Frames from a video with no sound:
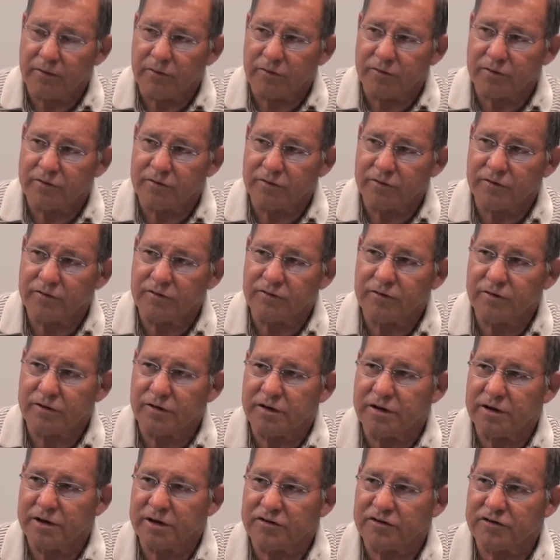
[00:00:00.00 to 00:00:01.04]
which is the
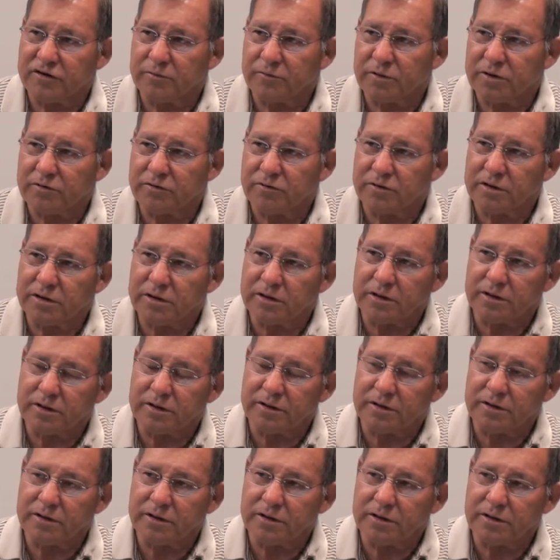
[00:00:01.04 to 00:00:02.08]
connection between
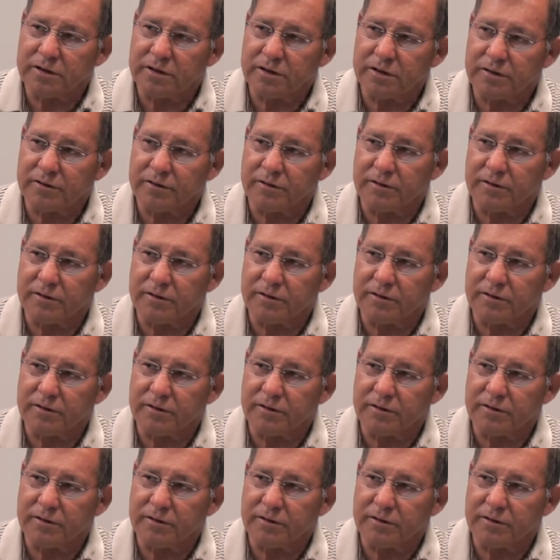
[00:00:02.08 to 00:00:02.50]
the